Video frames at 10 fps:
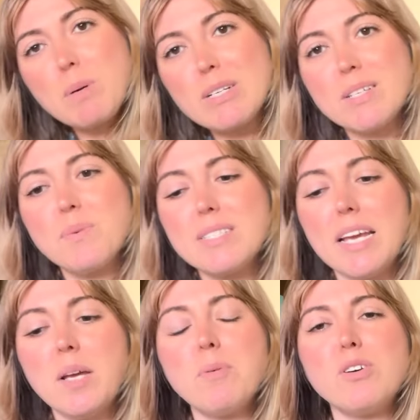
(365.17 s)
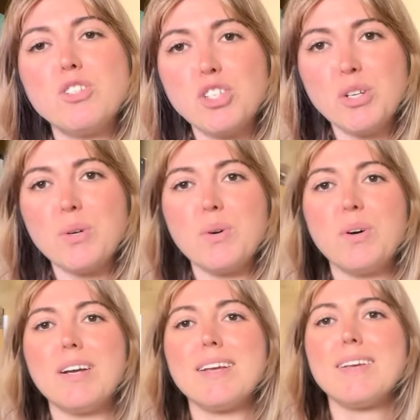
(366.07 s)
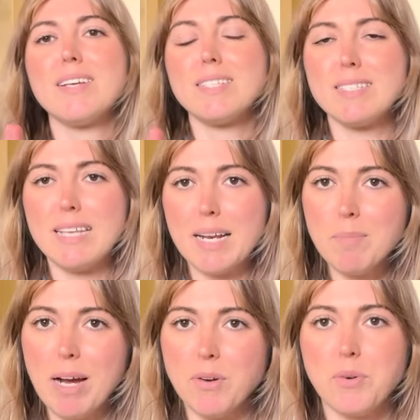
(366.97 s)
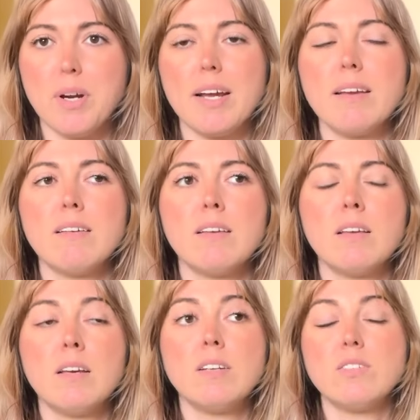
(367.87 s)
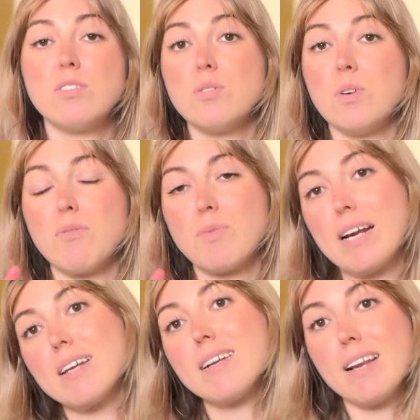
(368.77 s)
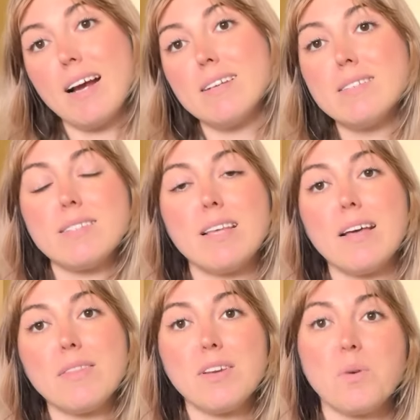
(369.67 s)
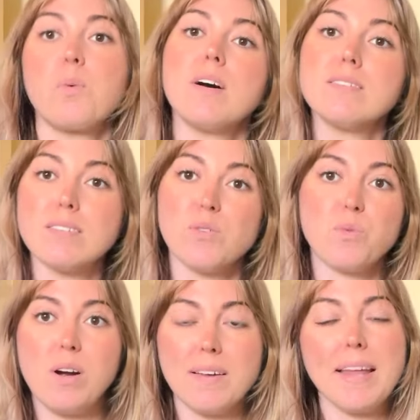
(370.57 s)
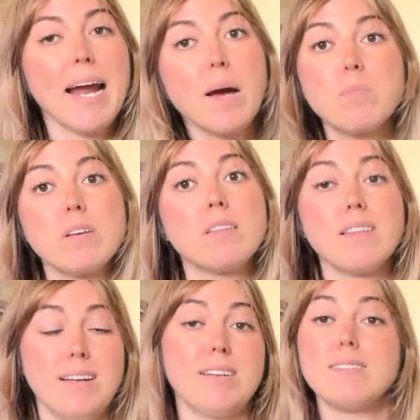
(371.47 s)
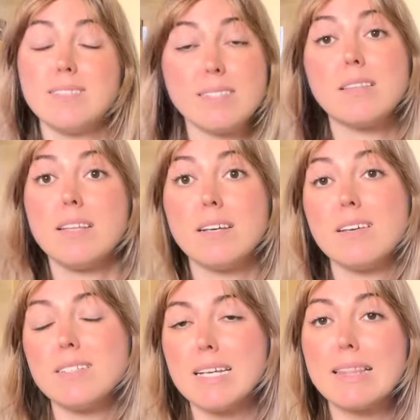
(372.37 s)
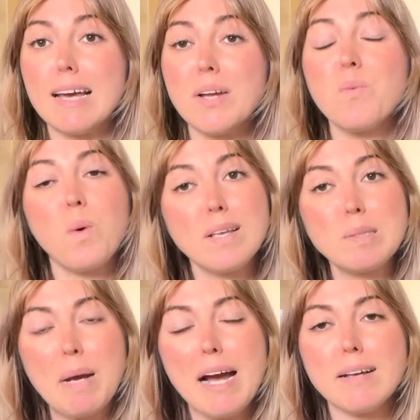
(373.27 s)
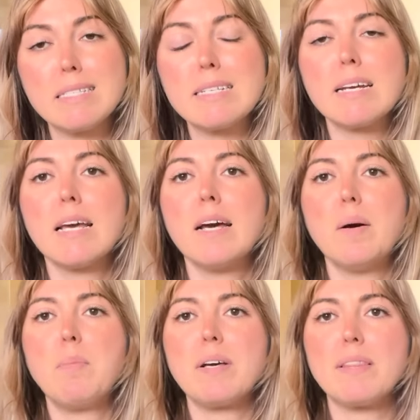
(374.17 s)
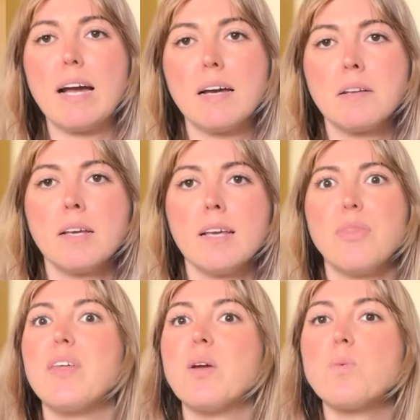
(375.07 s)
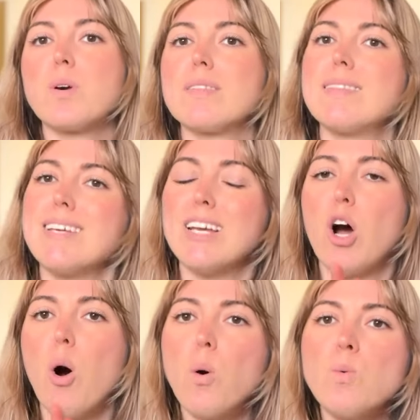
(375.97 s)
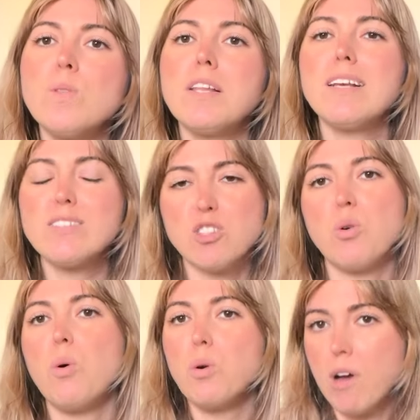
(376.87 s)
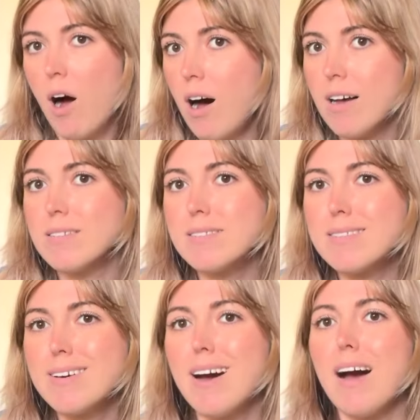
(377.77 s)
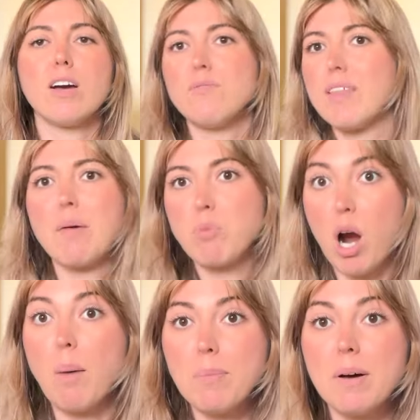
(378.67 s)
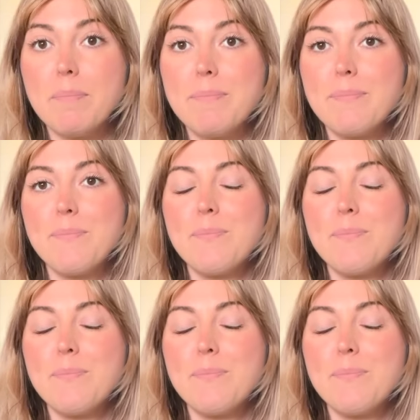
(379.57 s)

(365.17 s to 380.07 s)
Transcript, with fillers: person was able to set a boundary, to recognize that there was a wrong that happened, like the deadline was passed, but that they weren't the only sole cause of that problem.